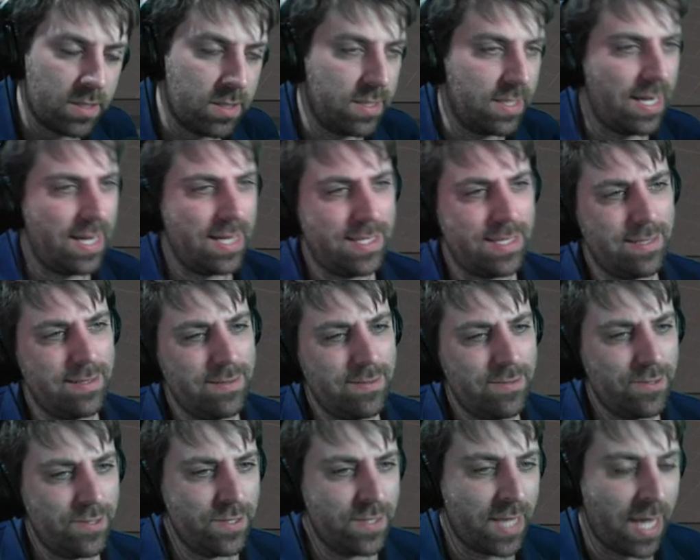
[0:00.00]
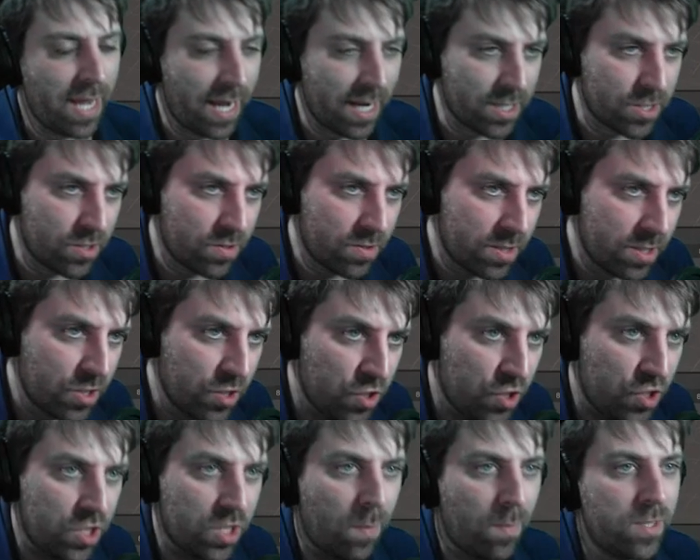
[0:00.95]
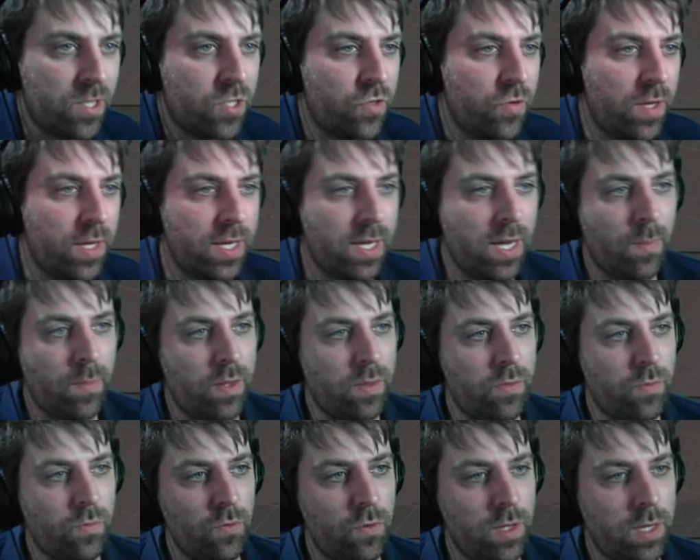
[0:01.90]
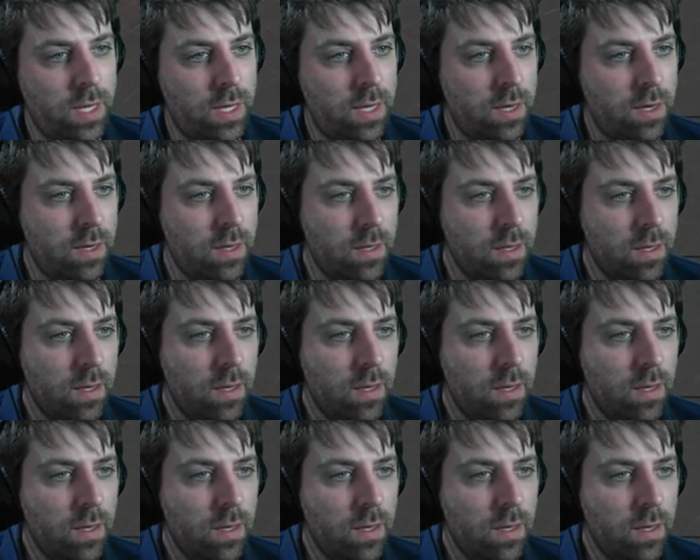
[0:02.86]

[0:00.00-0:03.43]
data, that extra geometry coming through here